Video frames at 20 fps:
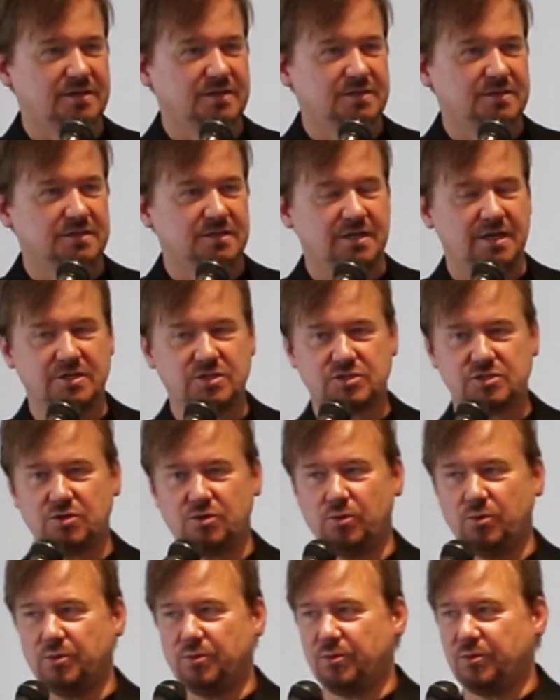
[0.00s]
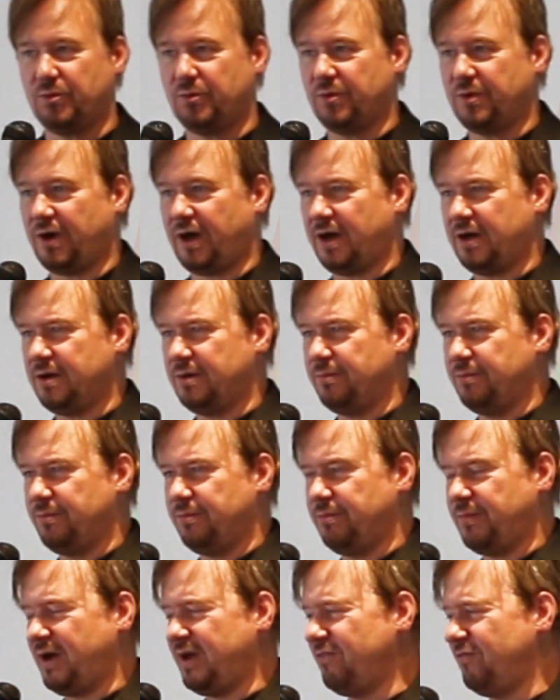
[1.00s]
And so
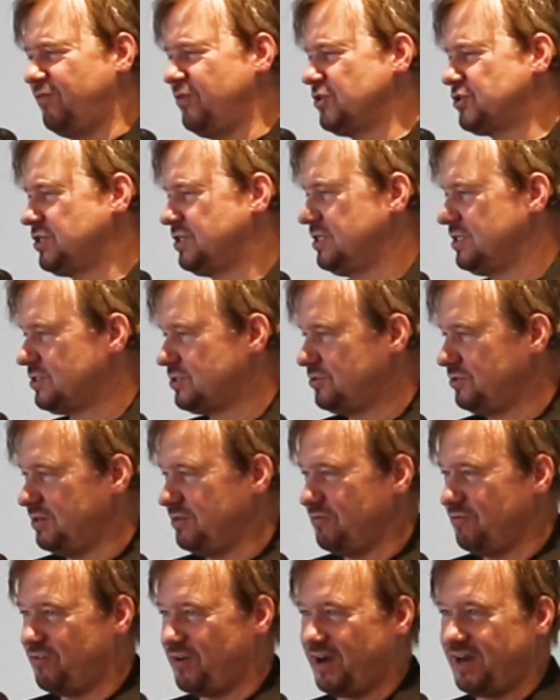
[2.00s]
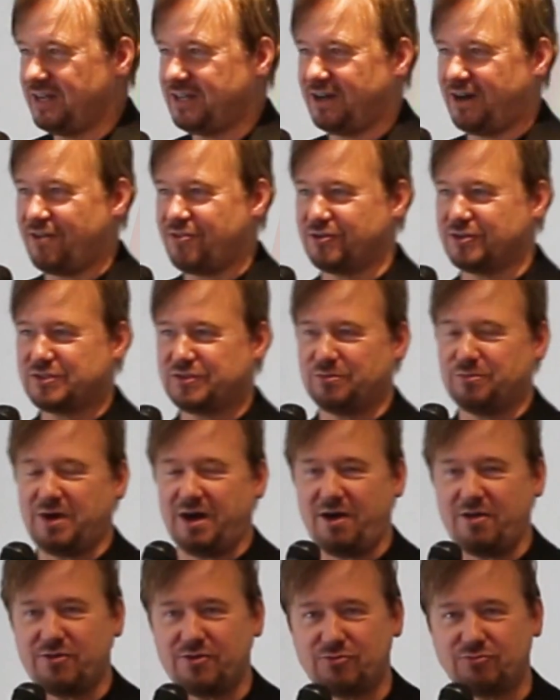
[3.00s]
my vision is to invite others from
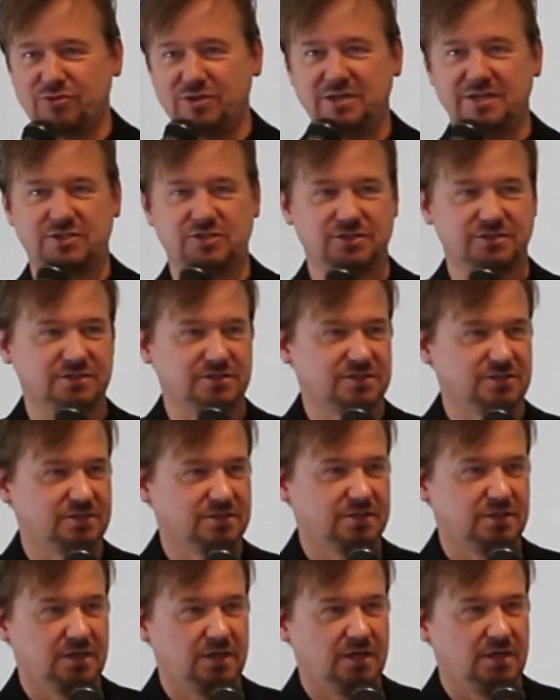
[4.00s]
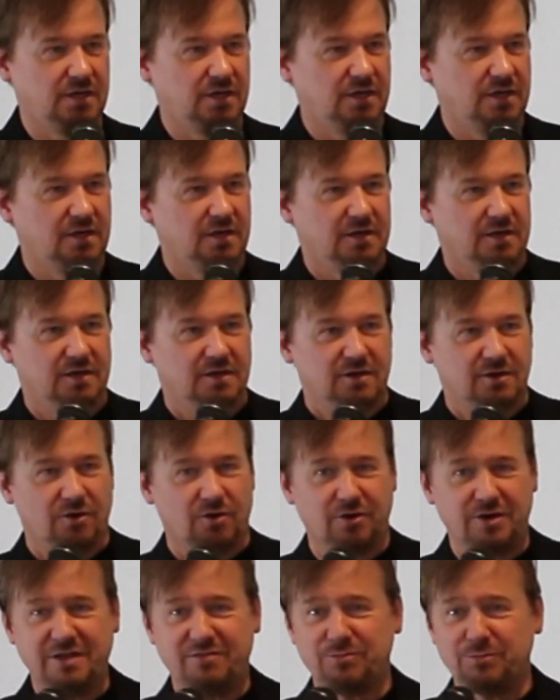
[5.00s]
other religions, or
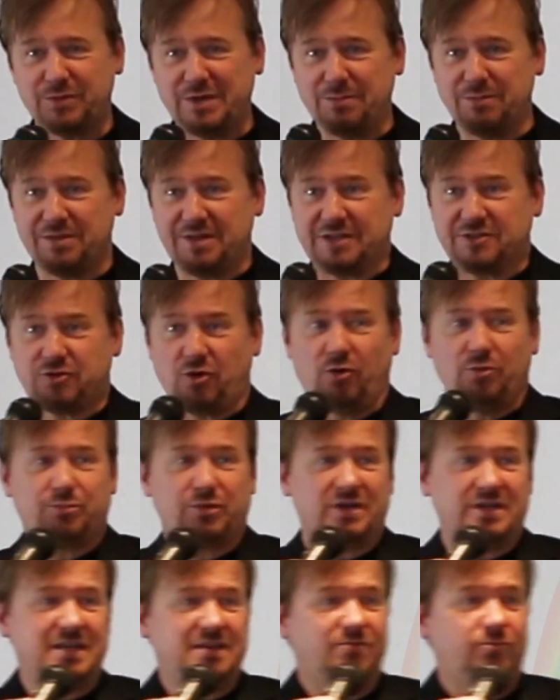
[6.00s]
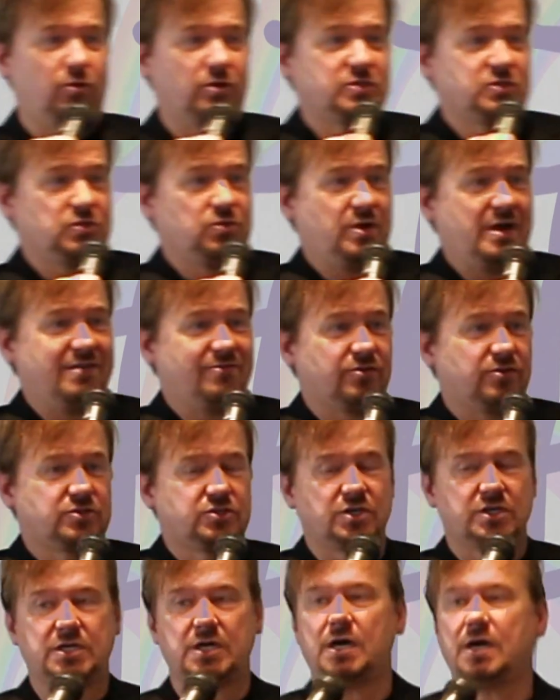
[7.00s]
even people that don't believe whatsoever, to
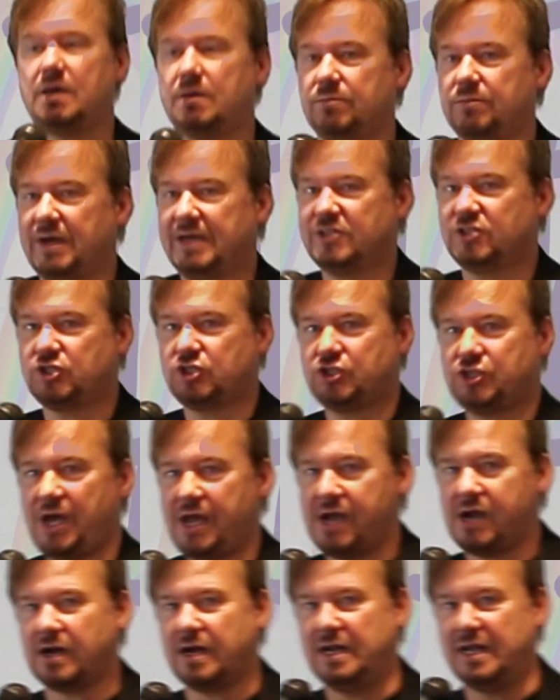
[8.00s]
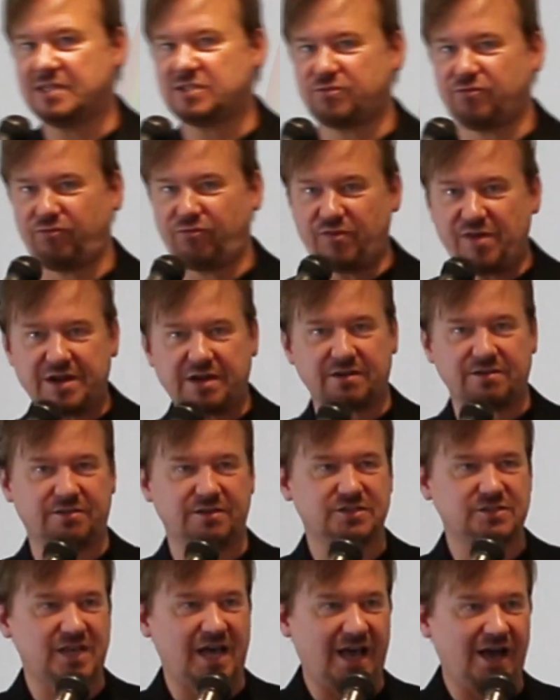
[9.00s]
come and share, and let's figure
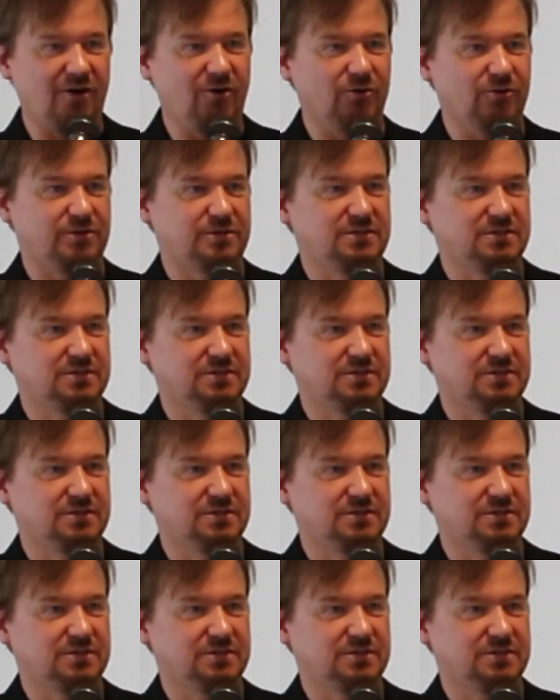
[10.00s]
this out.